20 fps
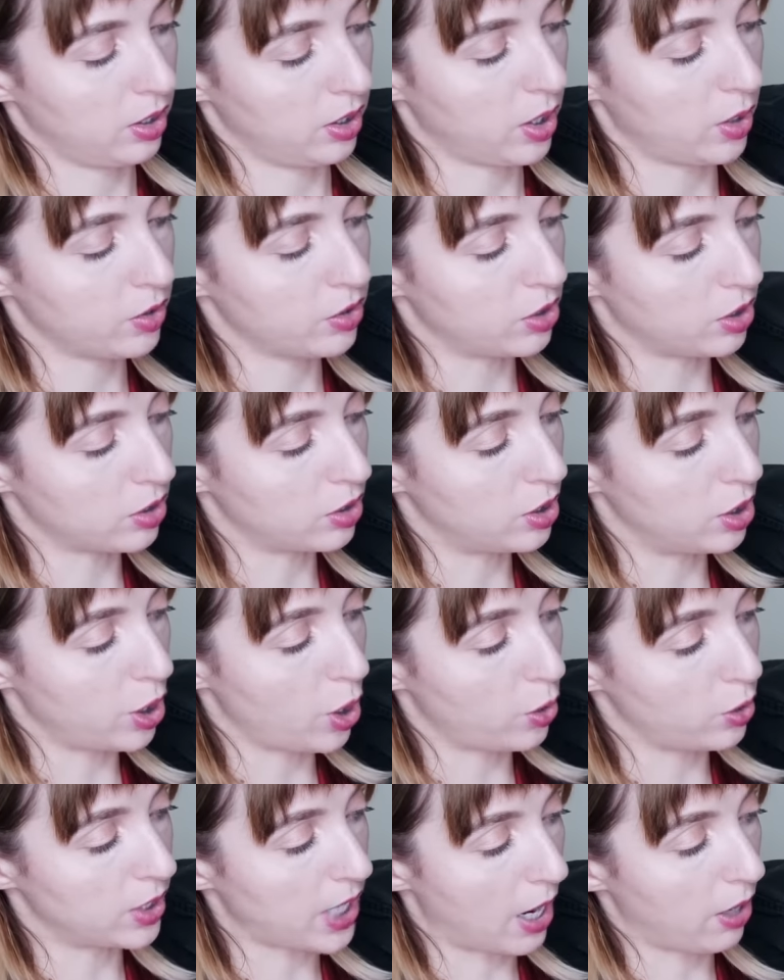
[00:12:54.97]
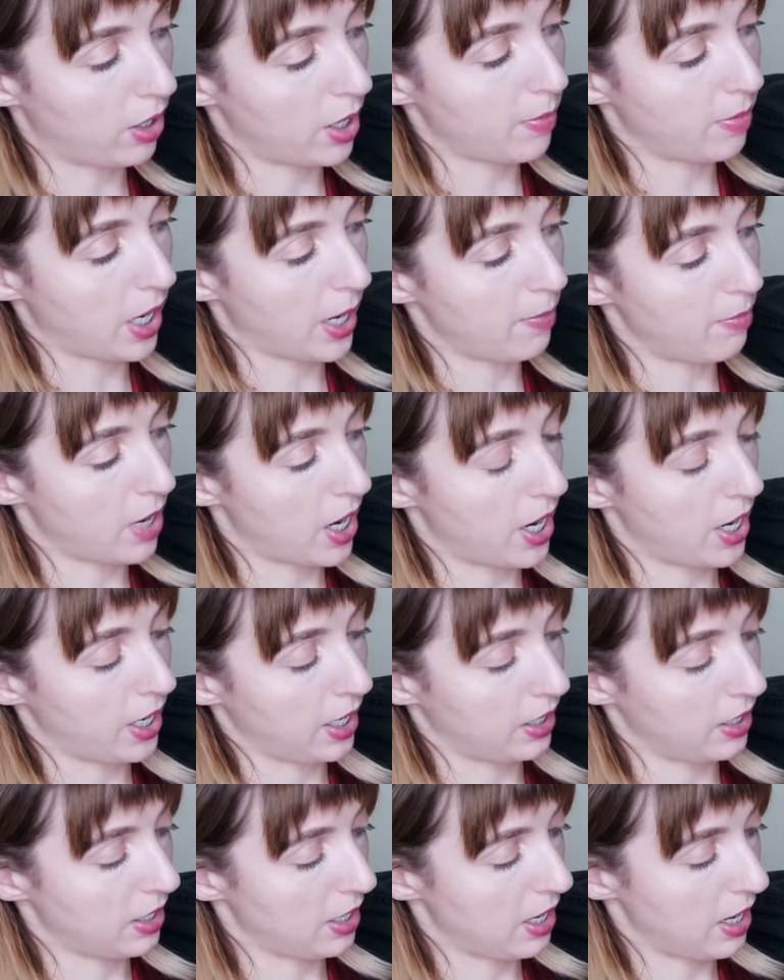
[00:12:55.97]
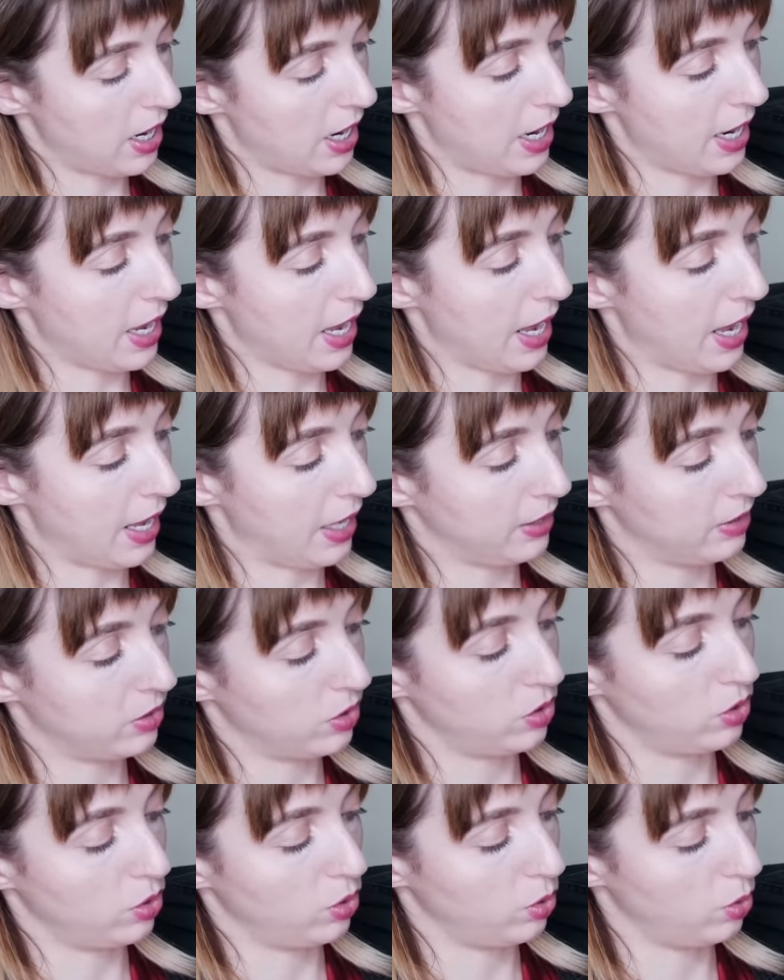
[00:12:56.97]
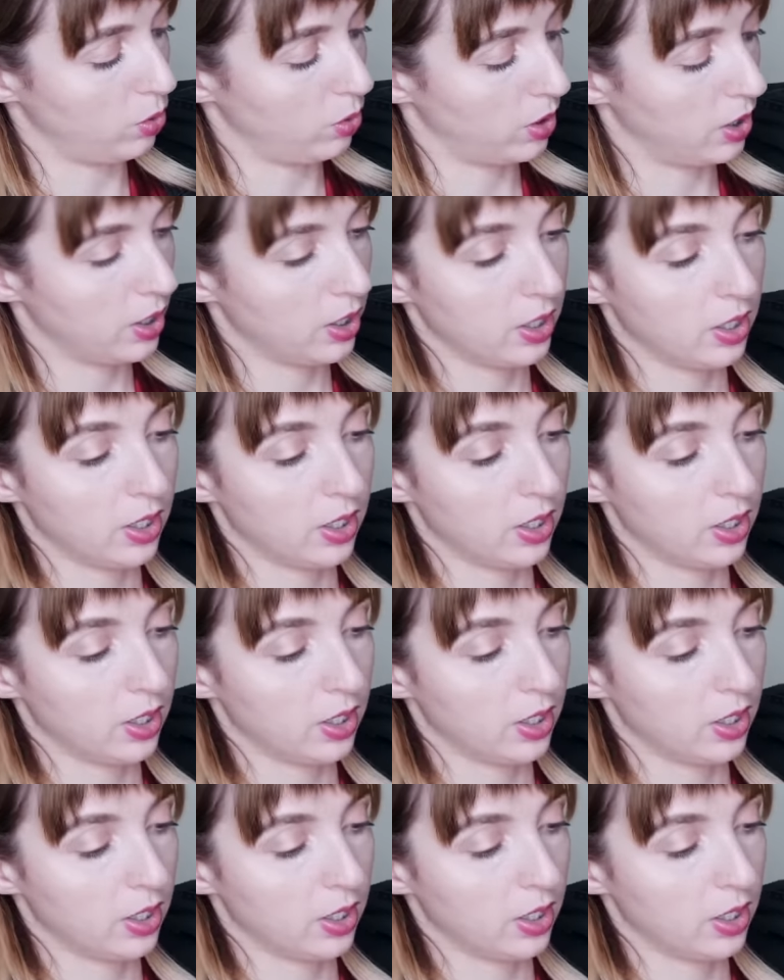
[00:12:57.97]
there was just no doubt in my mind I had to